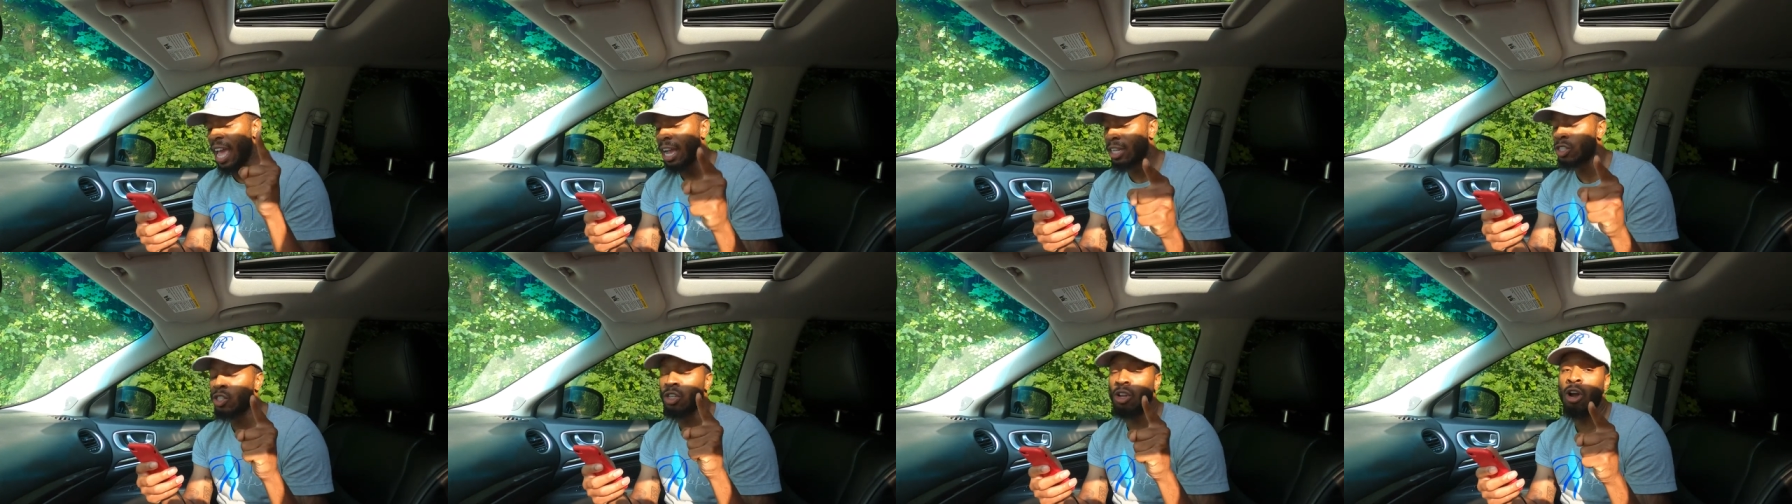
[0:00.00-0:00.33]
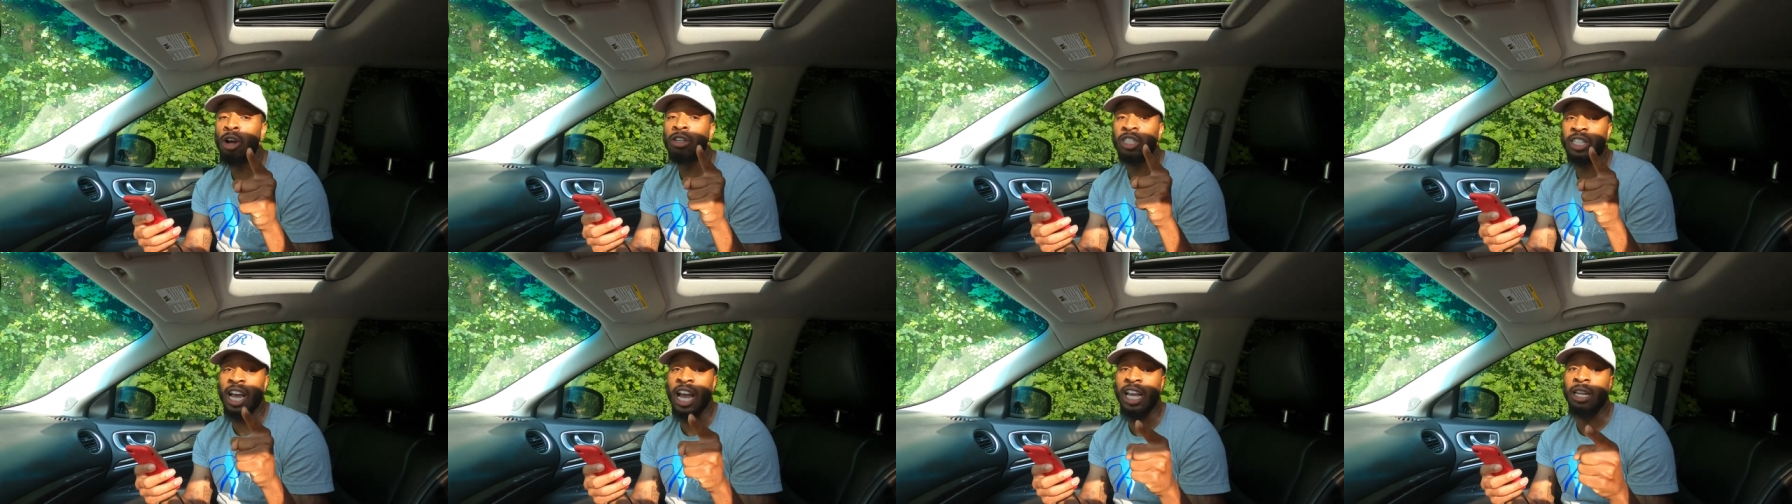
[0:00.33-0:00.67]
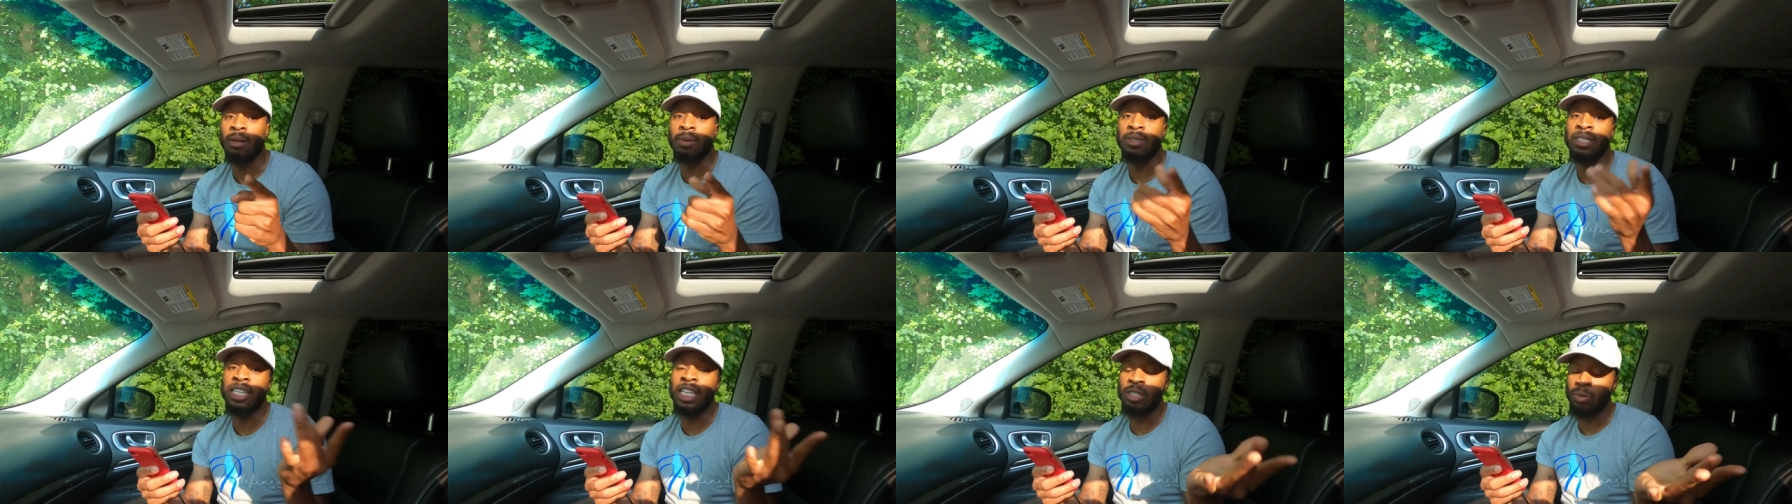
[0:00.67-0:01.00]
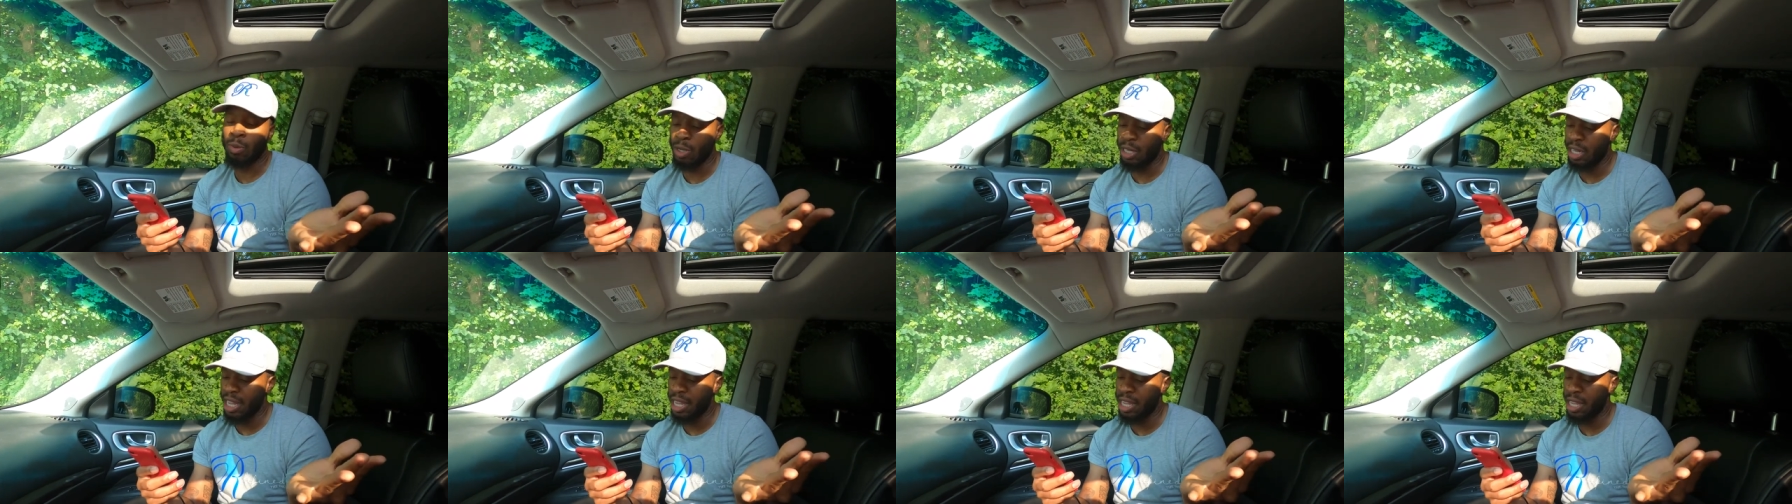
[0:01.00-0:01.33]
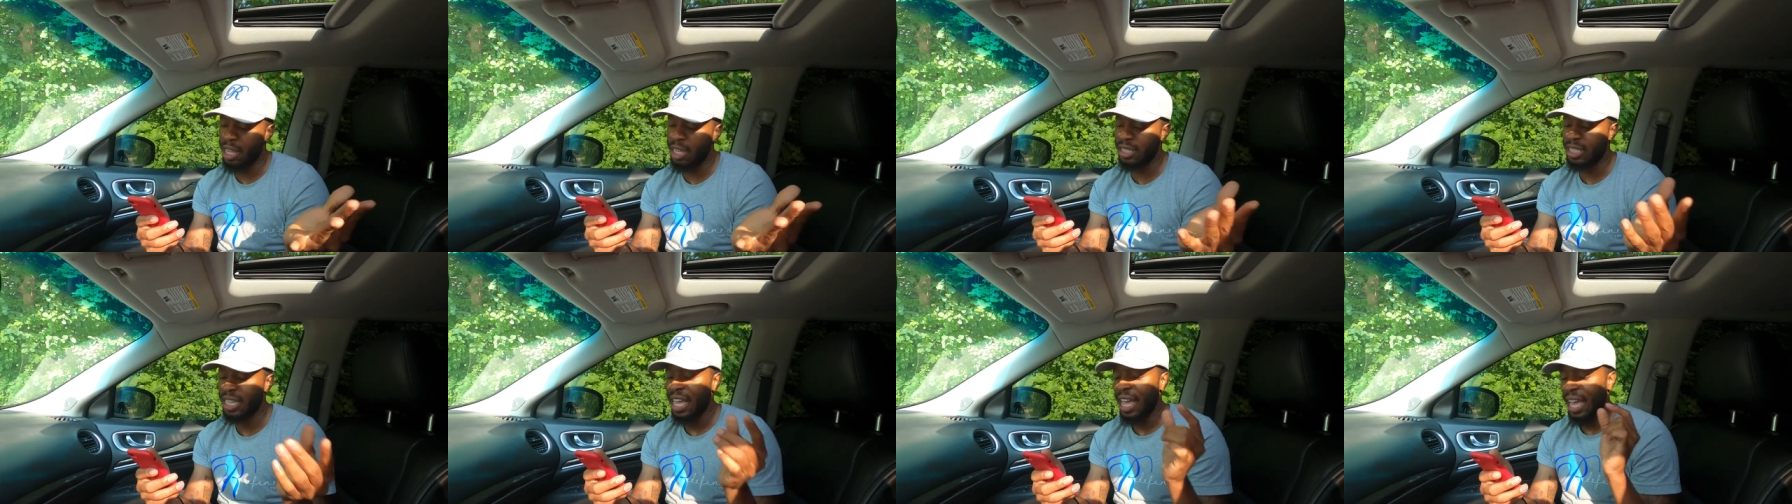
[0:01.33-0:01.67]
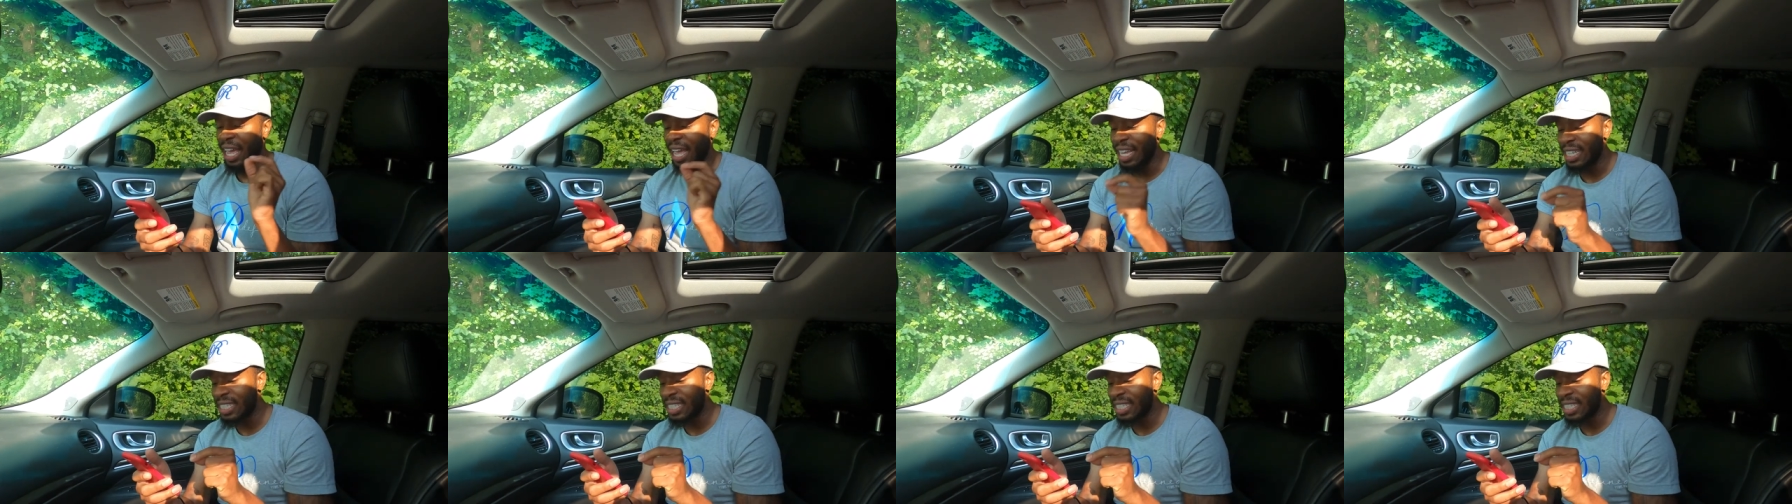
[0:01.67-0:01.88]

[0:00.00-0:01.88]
extra large item, because that's what it is.